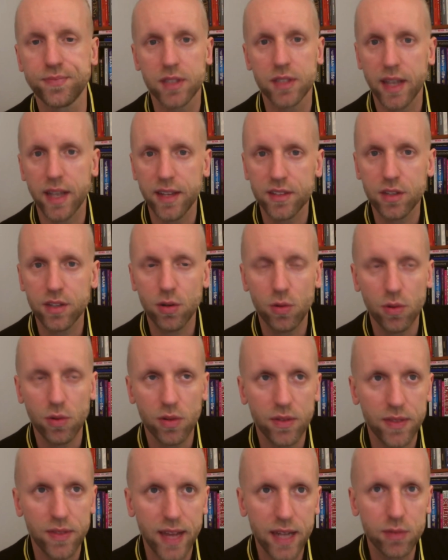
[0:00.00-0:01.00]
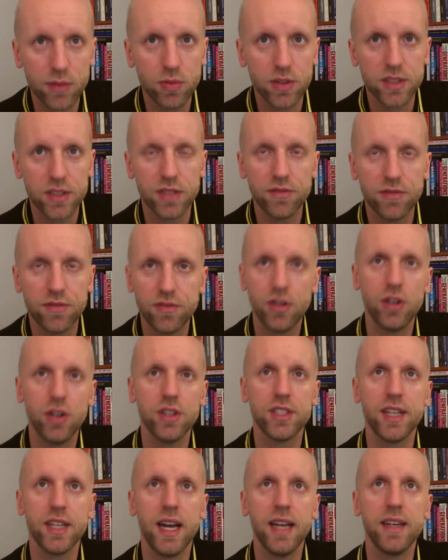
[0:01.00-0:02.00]
And so that was the
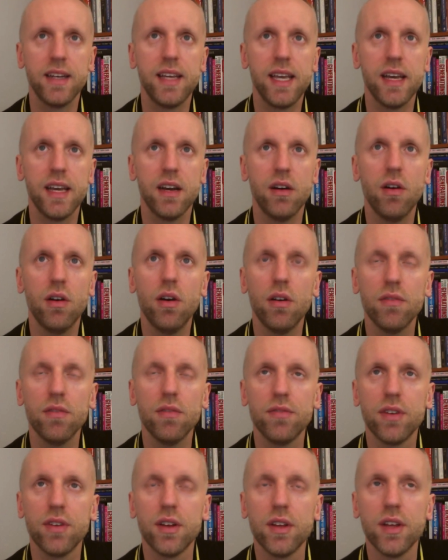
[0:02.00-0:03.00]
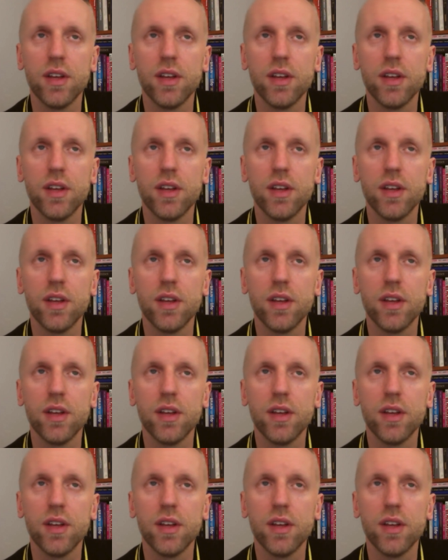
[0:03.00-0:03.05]
first idea of